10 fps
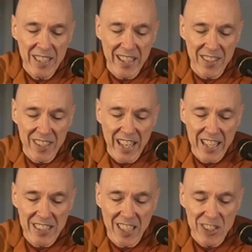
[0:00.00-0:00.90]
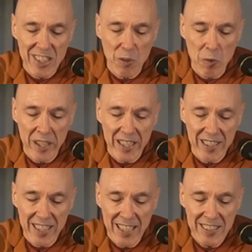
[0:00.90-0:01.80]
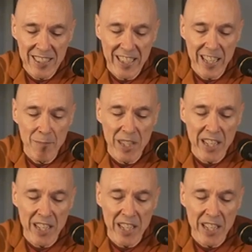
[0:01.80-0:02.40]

They are things such that when he attends to them,